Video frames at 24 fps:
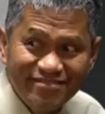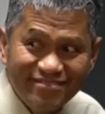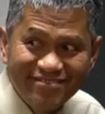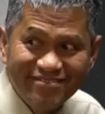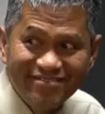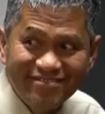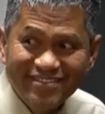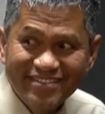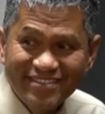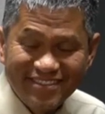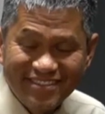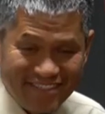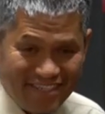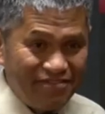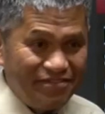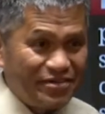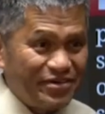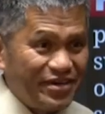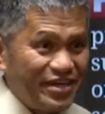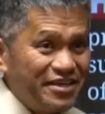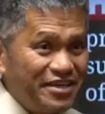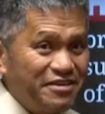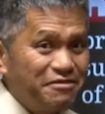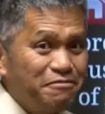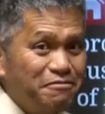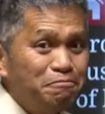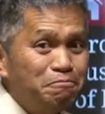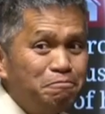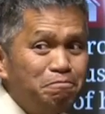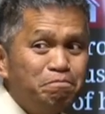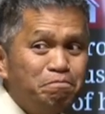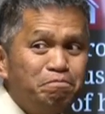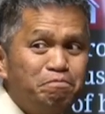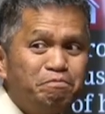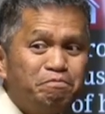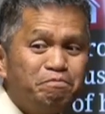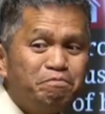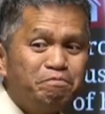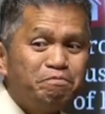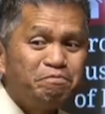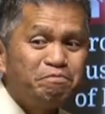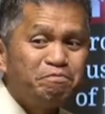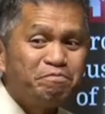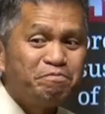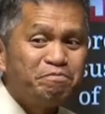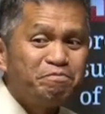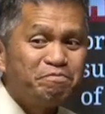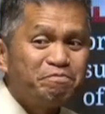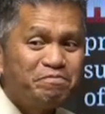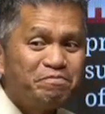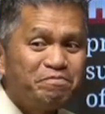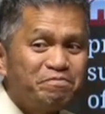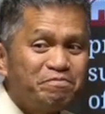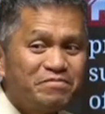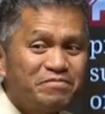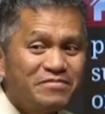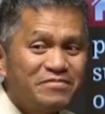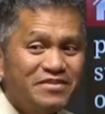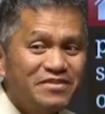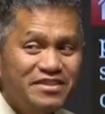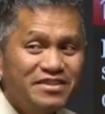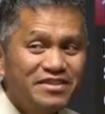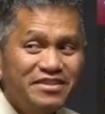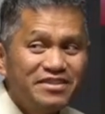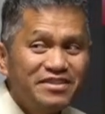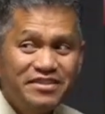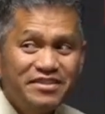Heavy rain. Very strong.